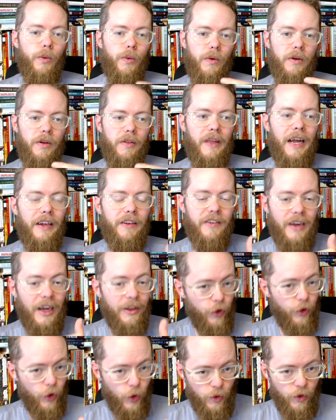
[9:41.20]
That's not
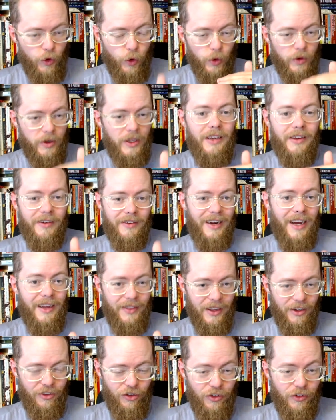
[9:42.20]
the critique is not
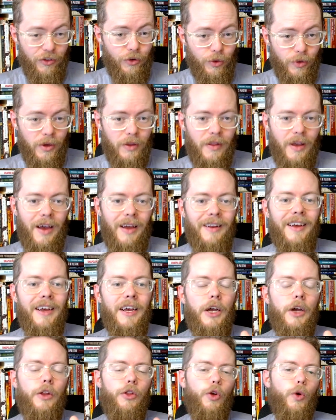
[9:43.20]
that she's doing that.
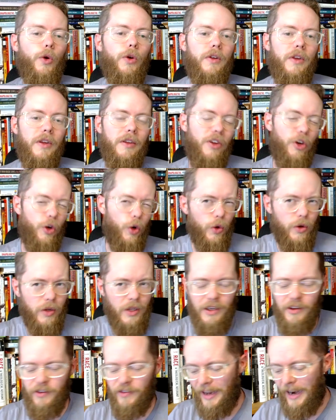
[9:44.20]
The
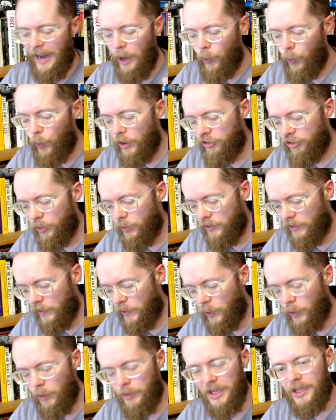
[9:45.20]
critique is that I wish it was a
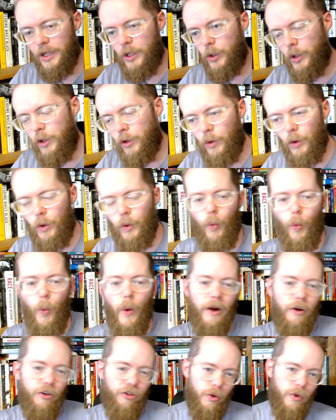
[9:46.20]
little bit clearer
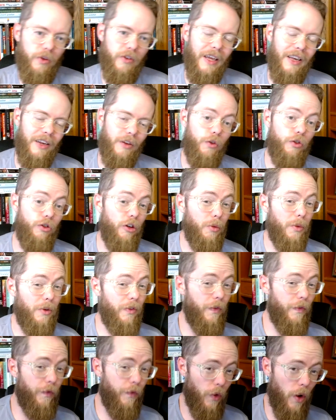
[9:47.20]
where she was getting those judgments
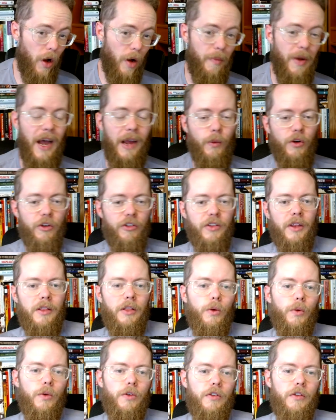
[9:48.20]
from. I wish that
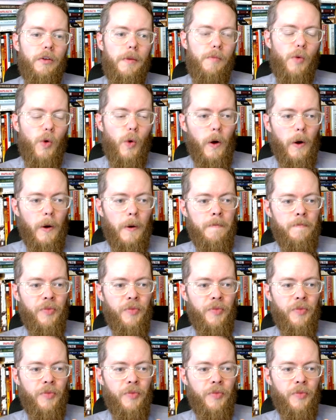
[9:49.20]
there was some more